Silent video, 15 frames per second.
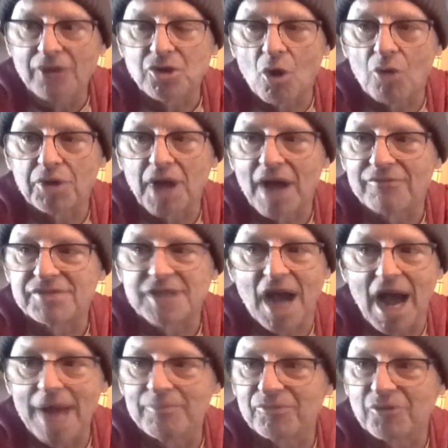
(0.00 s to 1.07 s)
I don't
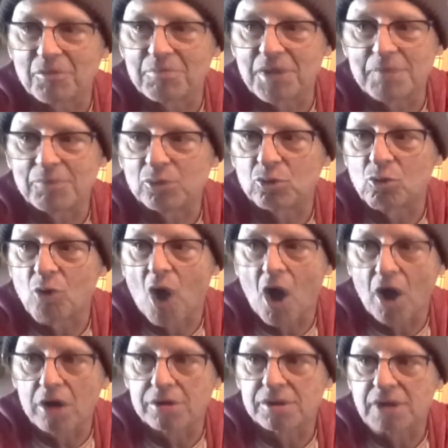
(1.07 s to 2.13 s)
have time for people
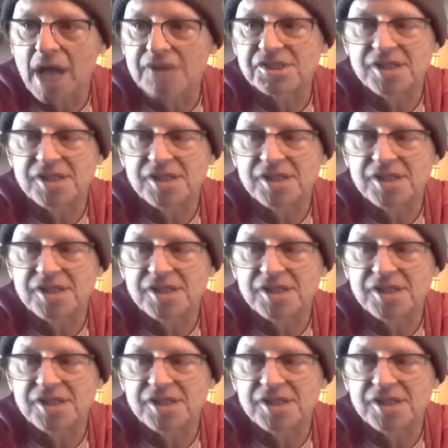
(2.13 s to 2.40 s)
who aren't